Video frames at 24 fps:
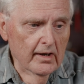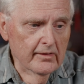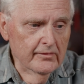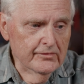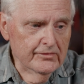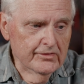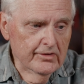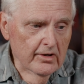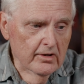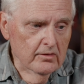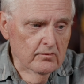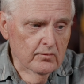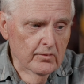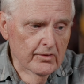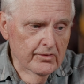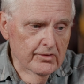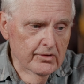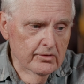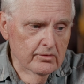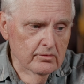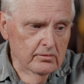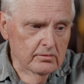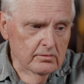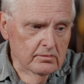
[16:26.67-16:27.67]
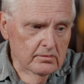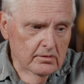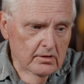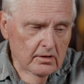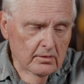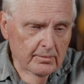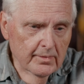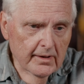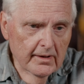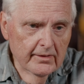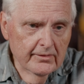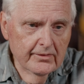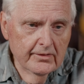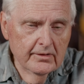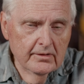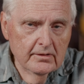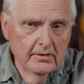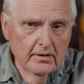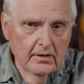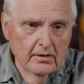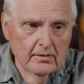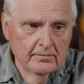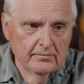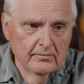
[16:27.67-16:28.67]
shared with you about
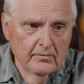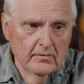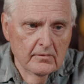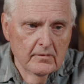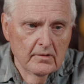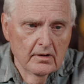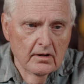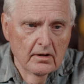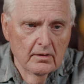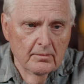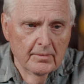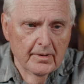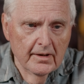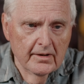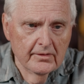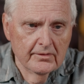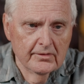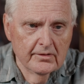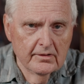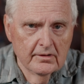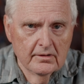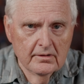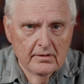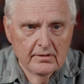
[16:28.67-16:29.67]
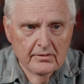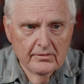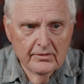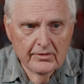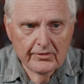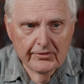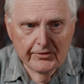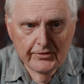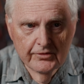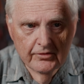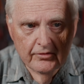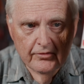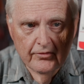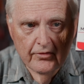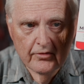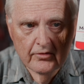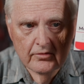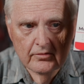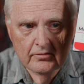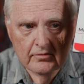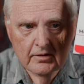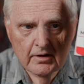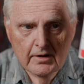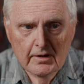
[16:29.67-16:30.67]
the
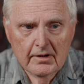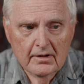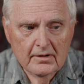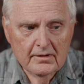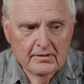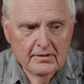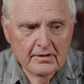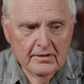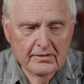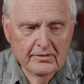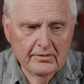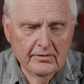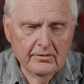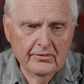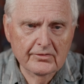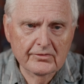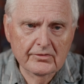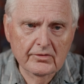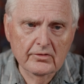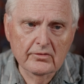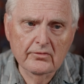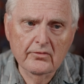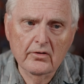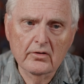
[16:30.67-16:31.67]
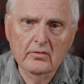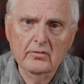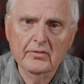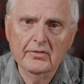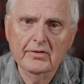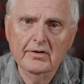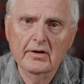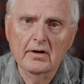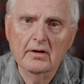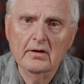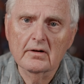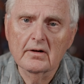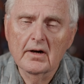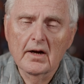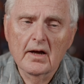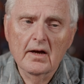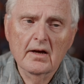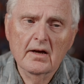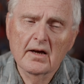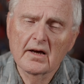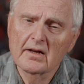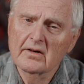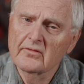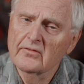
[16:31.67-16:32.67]
Sugru, get Sugru with color,
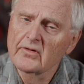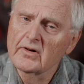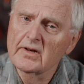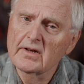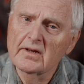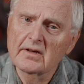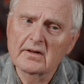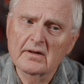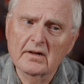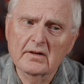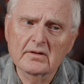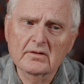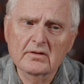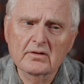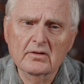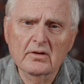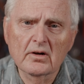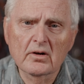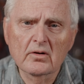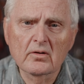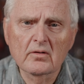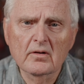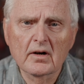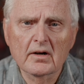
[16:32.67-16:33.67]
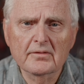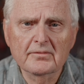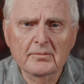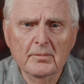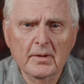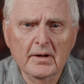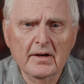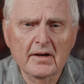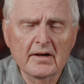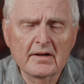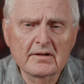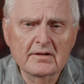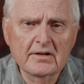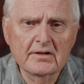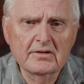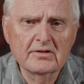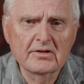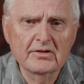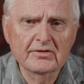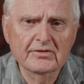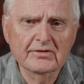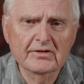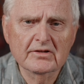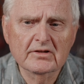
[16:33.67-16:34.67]
and really, my
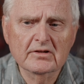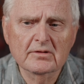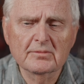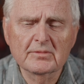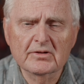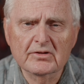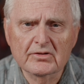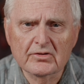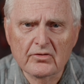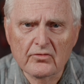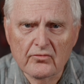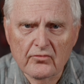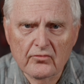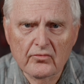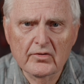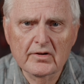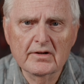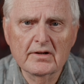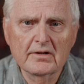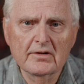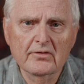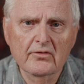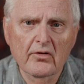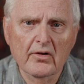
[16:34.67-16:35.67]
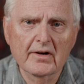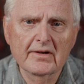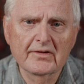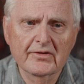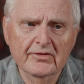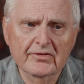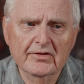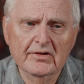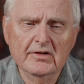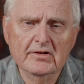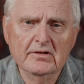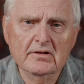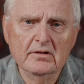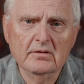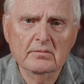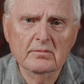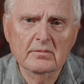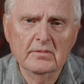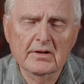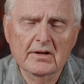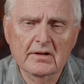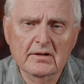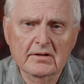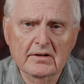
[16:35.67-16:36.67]
ATG system is a really great system.
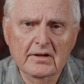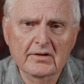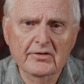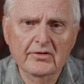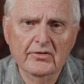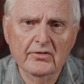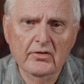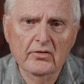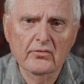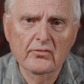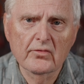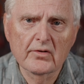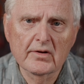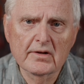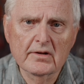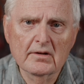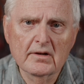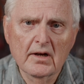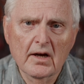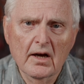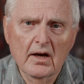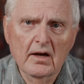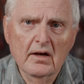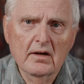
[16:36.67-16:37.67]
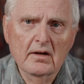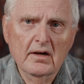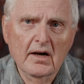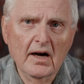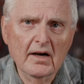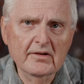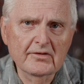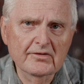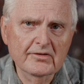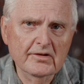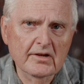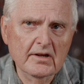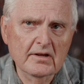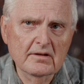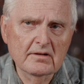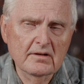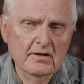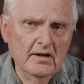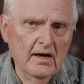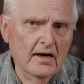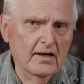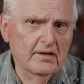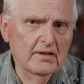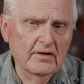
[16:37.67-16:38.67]
It gets the read, I'd say
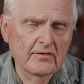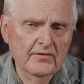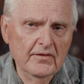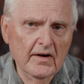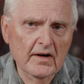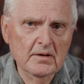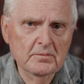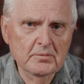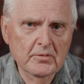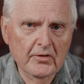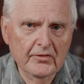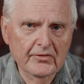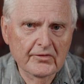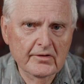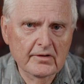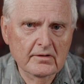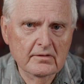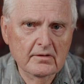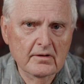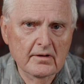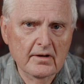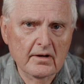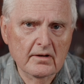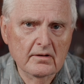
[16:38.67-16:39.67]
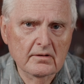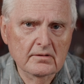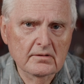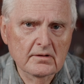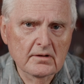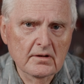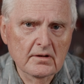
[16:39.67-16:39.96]
95% there.